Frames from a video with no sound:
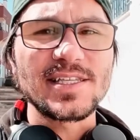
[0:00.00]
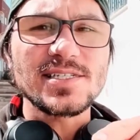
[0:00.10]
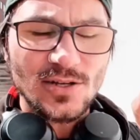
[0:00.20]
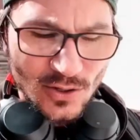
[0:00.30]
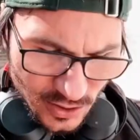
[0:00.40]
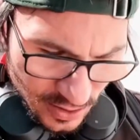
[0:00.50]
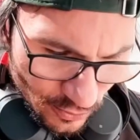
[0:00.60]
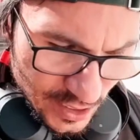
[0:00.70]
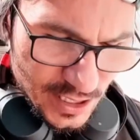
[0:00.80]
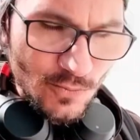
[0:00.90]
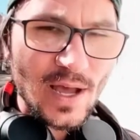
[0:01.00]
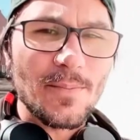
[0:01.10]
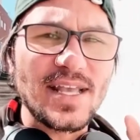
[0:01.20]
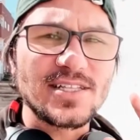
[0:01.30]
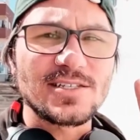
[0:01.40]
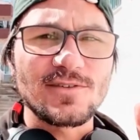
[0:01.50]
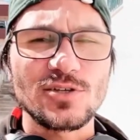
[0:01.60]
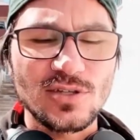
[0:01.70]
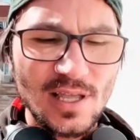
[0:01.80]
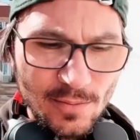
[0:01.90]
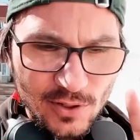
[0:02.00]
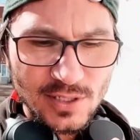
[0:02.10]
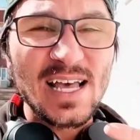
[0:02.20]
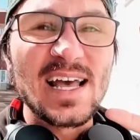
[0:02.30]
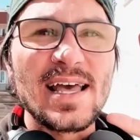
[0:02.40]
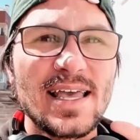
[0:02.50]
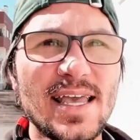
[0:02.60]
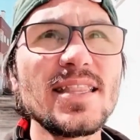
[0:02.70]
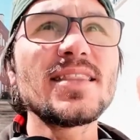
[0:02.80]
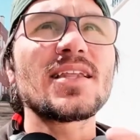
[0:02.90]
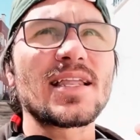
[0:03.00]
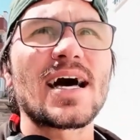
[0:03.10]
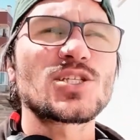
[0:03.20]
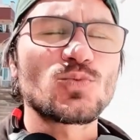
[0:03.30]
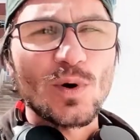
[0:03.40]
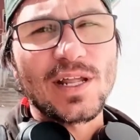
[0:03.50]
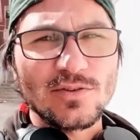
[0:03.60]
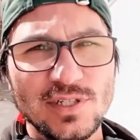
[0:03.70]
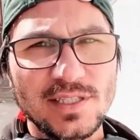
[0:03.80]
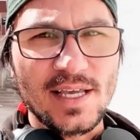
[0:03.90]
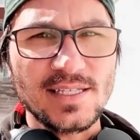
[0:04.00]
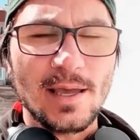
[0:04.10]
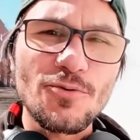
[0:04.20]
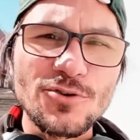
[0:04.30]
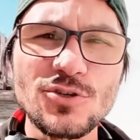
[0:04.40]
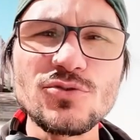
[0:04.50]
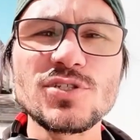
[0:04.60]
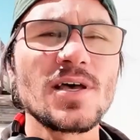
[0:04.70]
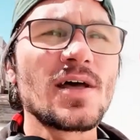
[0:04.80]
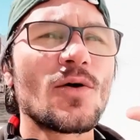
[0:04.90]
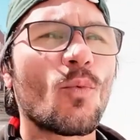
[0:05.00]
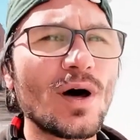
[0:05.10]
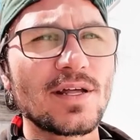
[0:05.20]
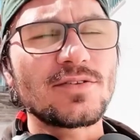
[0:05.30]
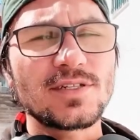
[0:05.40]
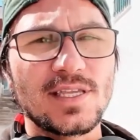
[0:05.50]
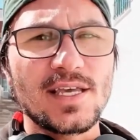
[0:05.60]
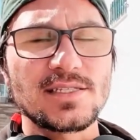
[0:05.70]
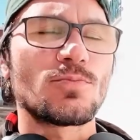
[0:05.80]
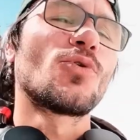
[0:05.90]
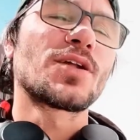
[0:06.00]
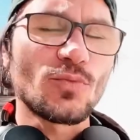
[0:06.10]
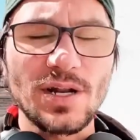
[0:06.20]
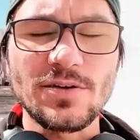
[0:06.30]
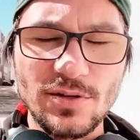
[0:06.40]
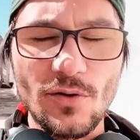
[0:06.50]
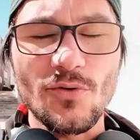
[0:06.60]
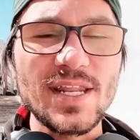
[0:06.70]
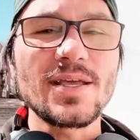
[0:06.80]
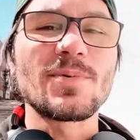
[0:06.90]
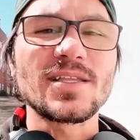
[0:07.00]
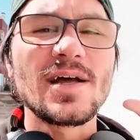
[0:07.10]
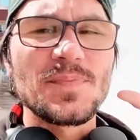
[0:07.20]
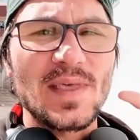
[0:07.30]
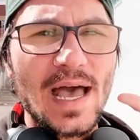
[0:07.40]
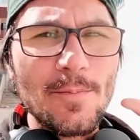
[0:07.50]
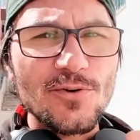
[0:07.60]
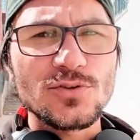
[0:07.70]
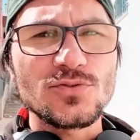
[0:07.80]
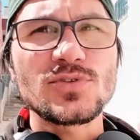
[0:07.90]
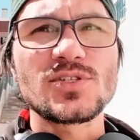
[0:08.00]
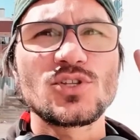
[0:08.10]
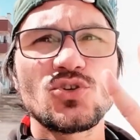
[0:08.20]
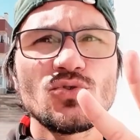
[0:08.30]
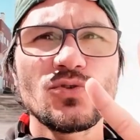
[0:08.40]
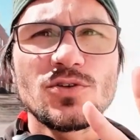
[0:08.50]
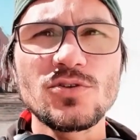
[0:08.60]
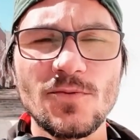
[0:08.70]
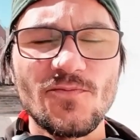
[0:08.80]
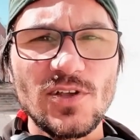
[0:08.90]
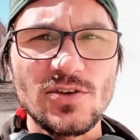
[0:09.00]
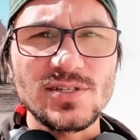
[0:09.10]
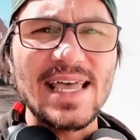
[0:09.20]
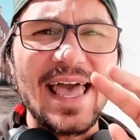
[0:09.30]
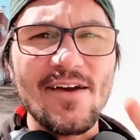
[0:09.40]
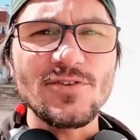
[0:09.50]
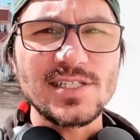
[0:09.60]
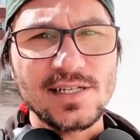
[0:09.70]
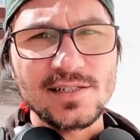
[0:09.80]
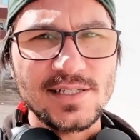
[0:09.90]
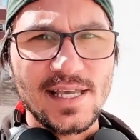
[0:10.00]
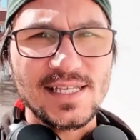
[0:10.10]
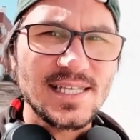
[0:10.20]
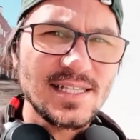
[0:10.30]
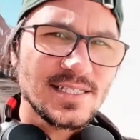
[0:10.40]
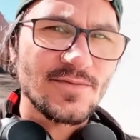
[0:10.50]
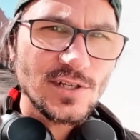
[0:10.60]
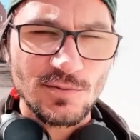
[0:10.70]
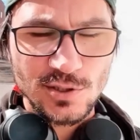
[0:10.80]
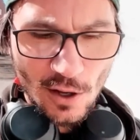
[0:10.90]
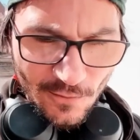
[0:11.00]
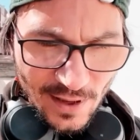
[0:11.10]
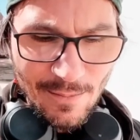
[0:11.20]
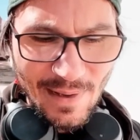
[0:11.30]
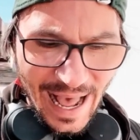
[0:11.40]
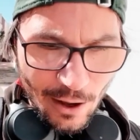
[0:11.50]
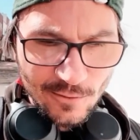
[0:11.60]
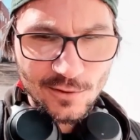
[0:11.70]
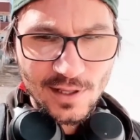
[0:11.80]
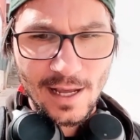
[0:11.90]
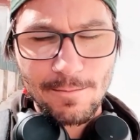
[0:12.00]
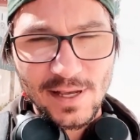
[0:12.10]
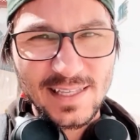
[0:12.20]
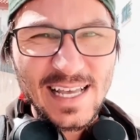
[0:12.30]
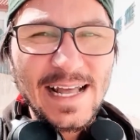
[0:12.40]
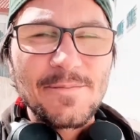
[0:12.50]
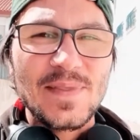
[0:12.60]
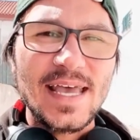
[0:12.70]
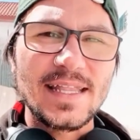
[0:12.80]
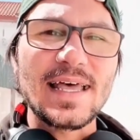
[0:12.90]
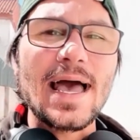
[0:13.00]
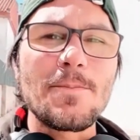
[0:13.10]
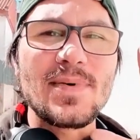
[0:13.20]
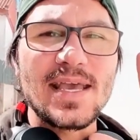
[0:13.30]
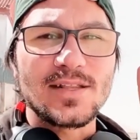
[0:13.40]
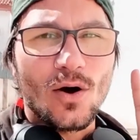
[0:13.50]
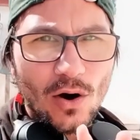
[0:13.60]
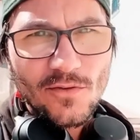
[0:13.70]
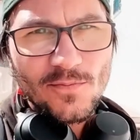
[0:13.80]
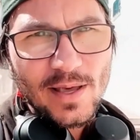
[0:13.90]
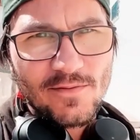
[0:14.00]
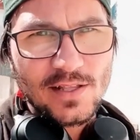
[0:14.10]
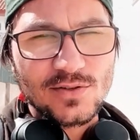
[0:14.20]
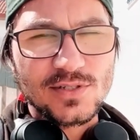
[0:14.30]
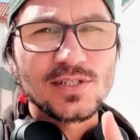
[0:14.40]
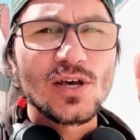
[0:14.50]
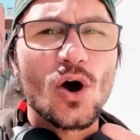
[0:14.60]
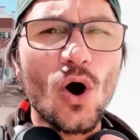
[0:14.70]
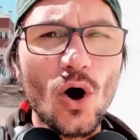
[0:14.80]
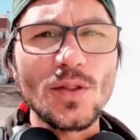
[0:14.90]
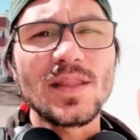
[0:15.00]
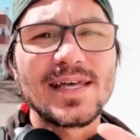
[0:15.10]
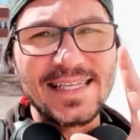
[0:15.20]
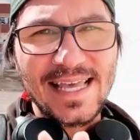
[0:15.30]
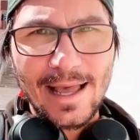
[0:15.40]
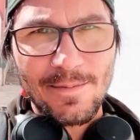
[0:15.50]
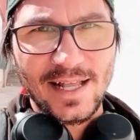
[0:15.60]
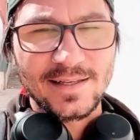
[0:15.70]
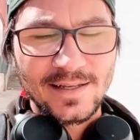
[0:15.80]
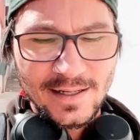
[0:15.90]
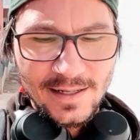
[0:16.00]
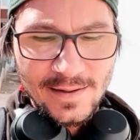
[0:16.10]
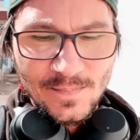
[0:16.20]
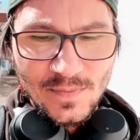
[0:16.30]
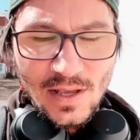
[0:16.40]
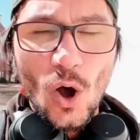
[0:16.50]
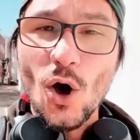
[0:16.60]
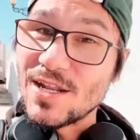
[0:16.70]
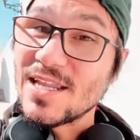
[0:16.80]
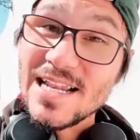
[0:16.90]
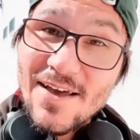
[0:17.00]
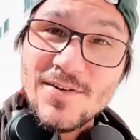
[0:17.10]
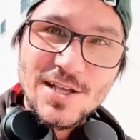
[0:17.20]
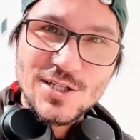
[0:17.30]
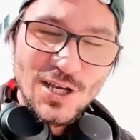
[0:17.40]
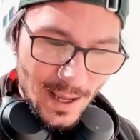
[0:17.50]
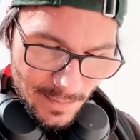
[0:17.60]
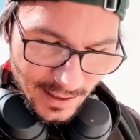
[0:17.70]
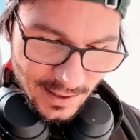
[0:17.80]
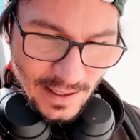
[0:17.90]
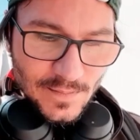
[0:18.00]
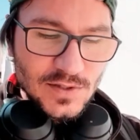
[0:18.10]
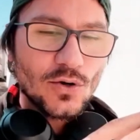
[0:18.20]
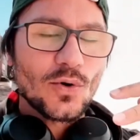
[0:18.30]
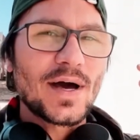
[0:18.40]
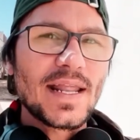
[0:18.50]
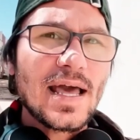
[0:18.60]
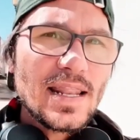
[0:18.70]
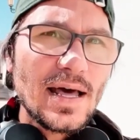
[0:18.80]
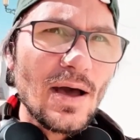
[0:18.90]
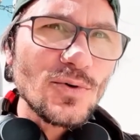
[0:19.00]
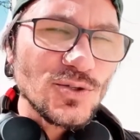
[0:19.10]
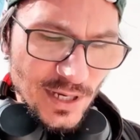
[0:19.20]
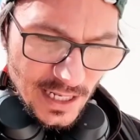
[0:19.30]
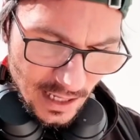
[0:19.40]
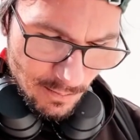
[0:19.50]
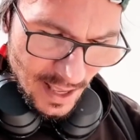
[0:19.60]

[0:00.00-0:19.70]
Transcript: this is also the reason why I make this video today, because in the last 100 days, I produced 100 days, more than 100 already, but I produced 2 YouTube videos every single day since DaVinci Resolve came out for the iPad. And I made all of my videos on the iPad, on an 11-inch iPad. So, and I was reading